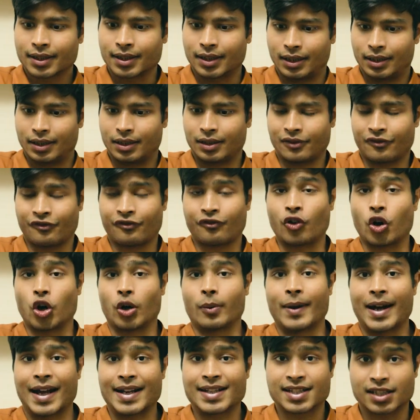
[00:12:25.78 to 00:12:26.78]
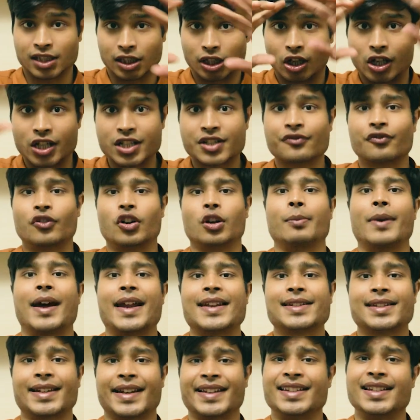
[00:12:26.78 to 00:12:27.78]
formats, large
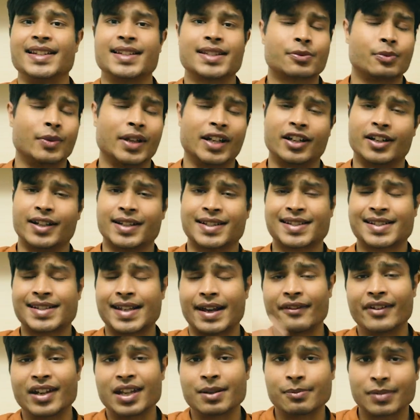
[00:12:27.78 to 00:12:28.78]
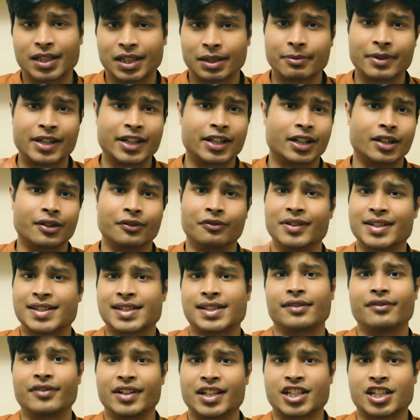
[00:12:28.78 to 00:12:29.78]
formats like this, whether it's 70mm
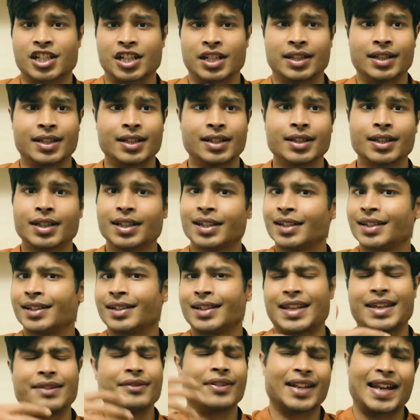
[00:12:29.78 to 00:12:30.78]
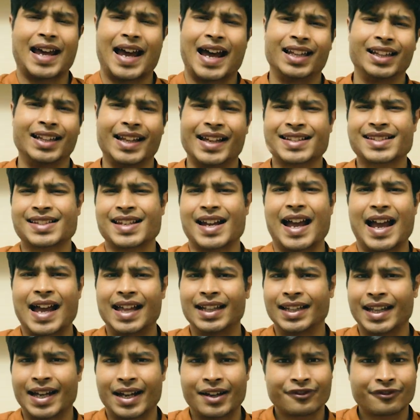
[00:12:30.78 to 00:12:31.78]
VistaVision, even Alexa
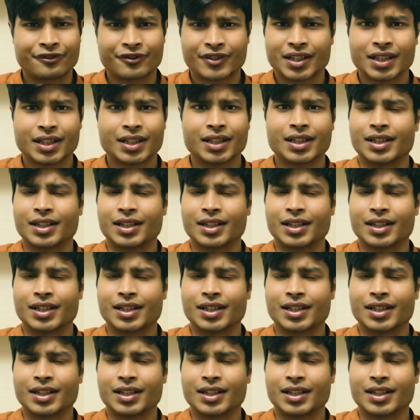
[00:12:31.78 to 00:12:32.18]
LF,